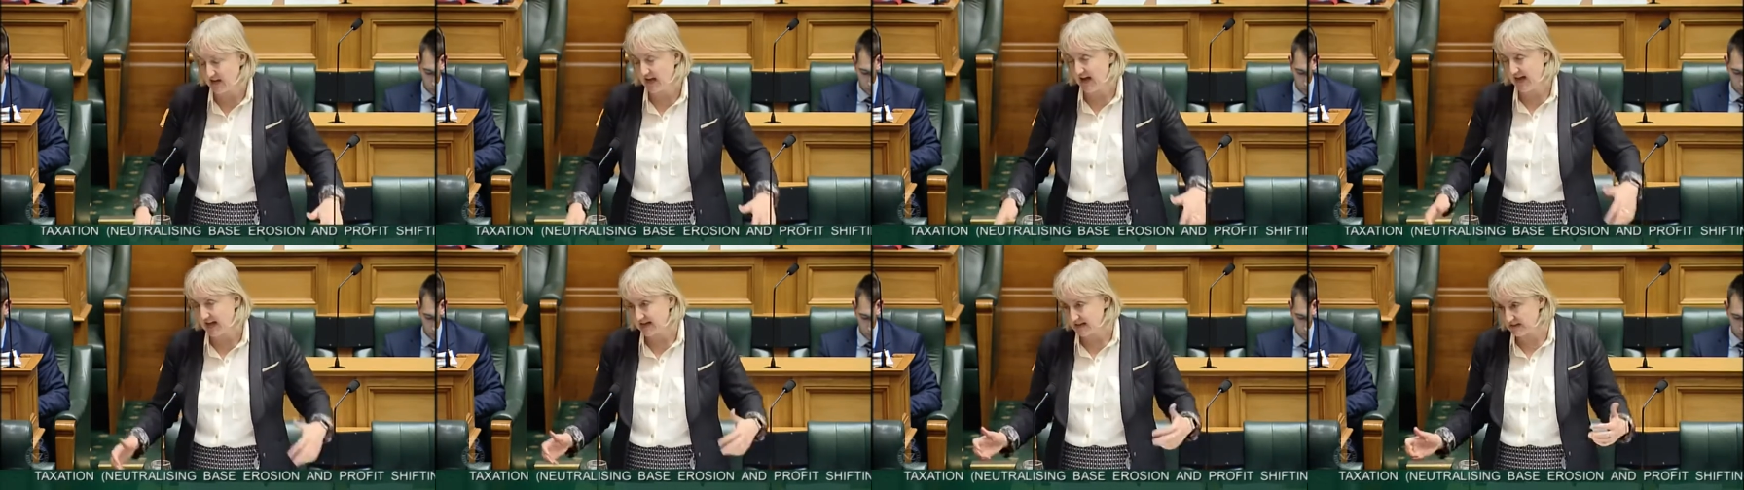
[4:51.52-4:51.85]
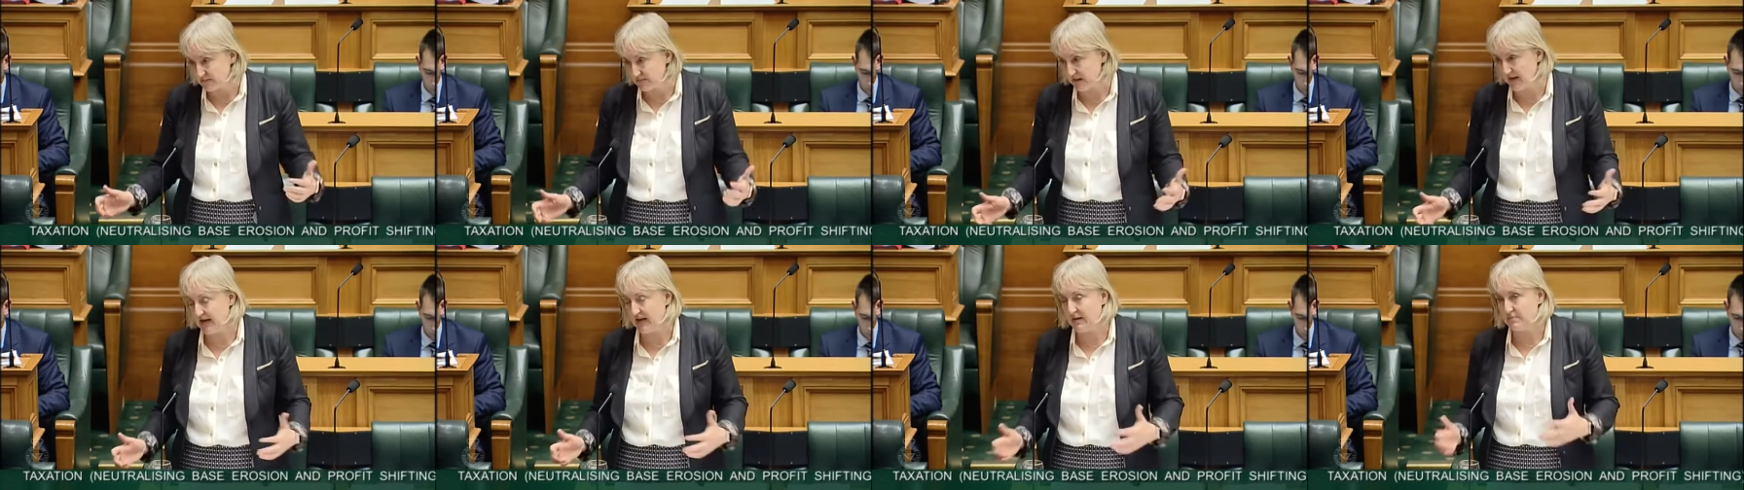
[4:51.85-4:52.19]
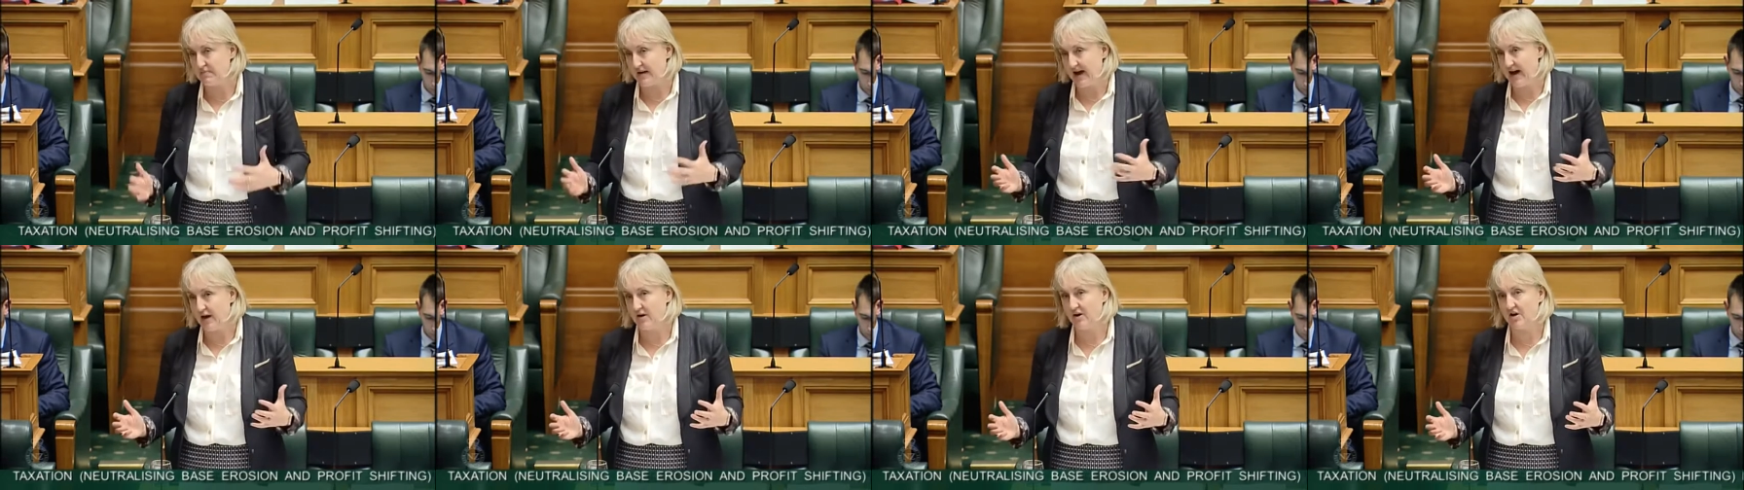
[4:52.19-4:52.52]

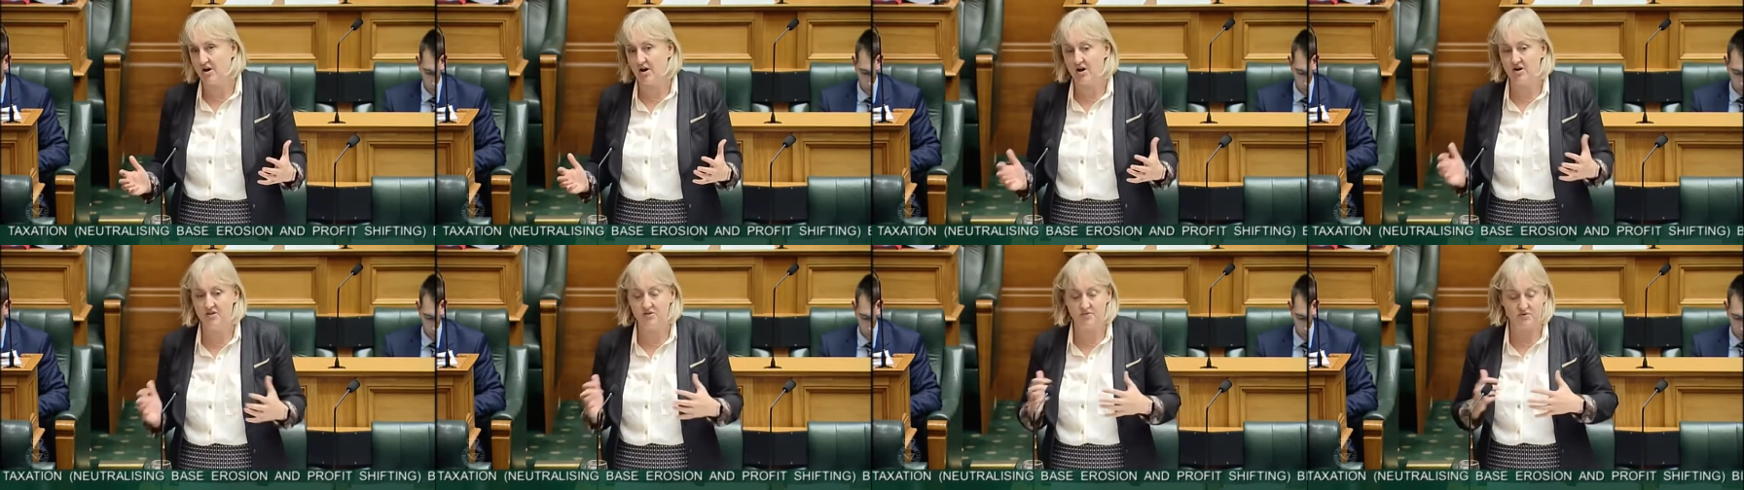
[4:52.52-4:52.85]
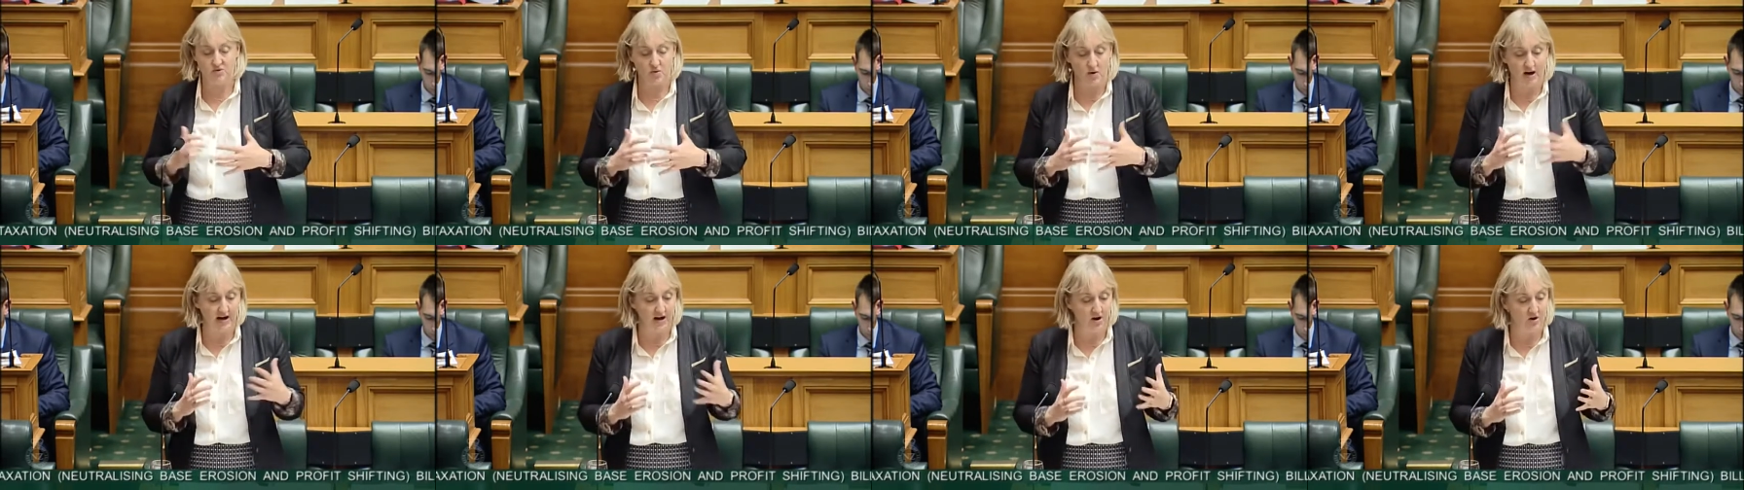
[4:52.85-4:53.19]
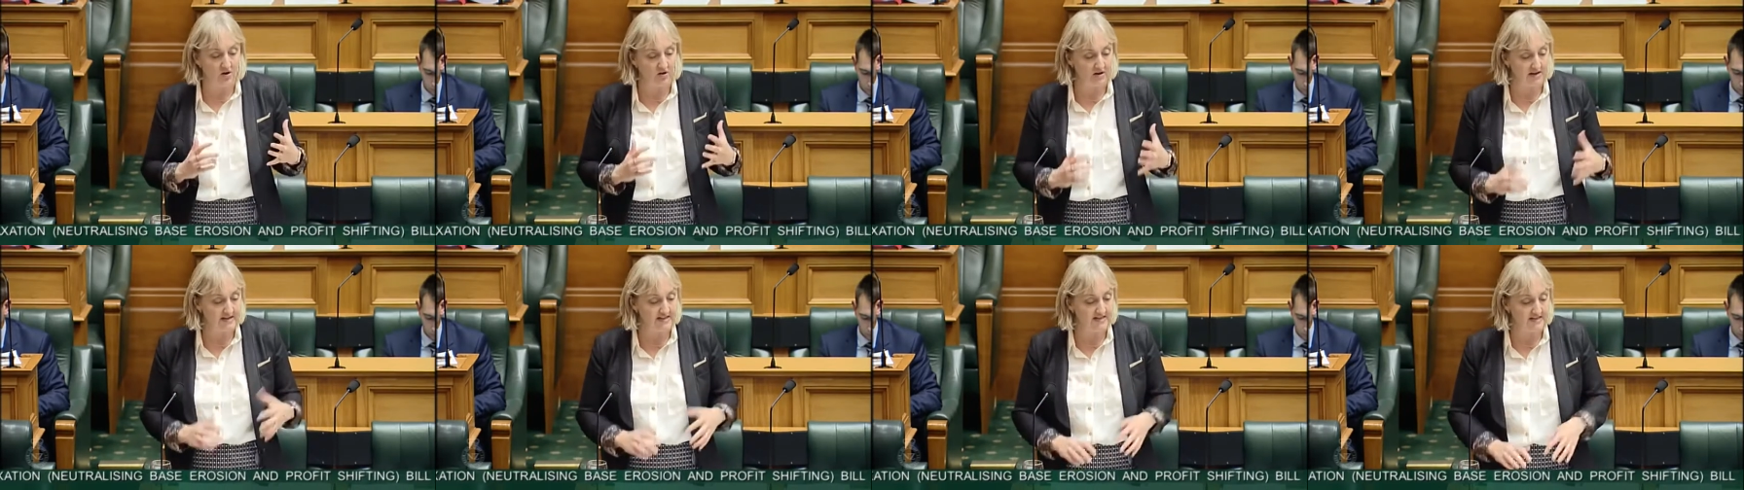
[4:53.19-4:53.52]
ASB, PowerCo. There was quite a
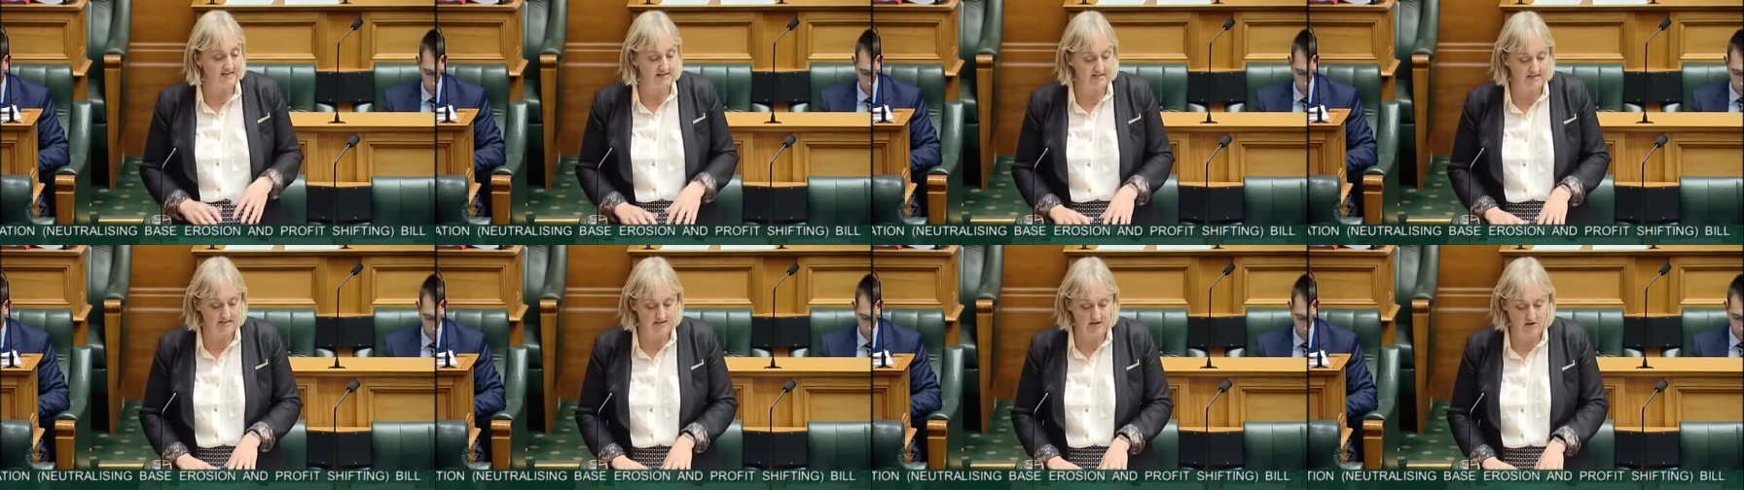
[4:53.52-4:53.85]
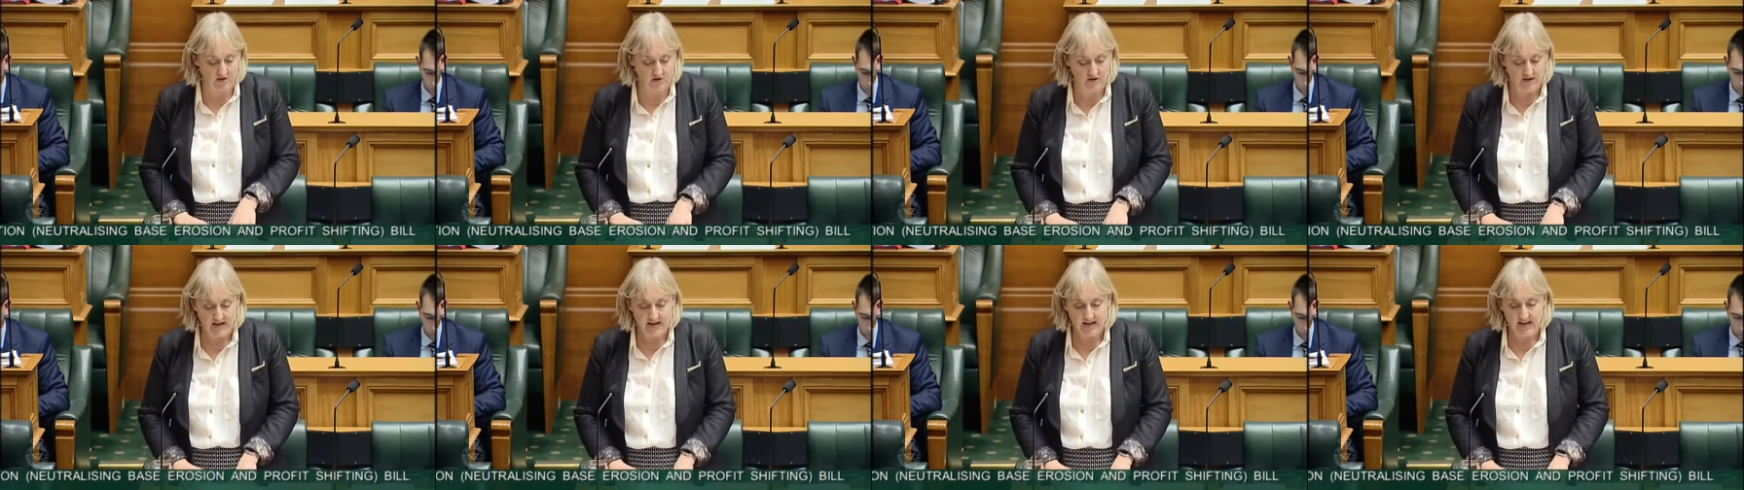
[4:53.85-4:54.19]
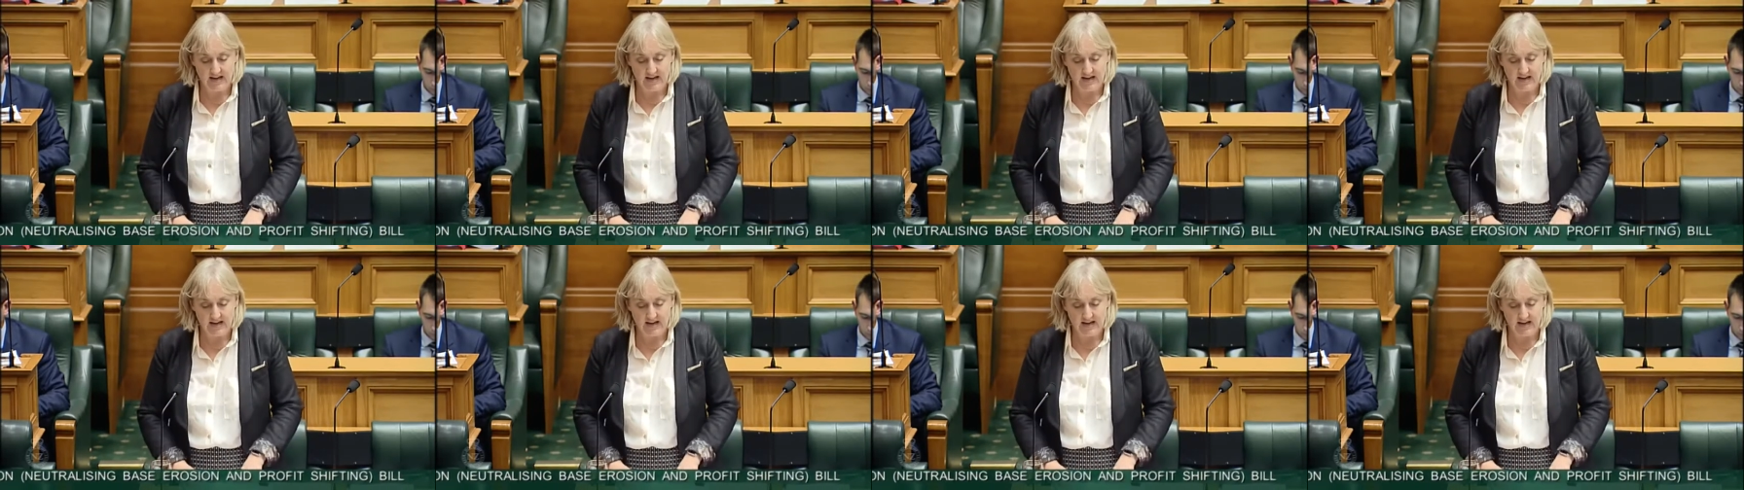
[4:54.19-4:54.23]
long list, and so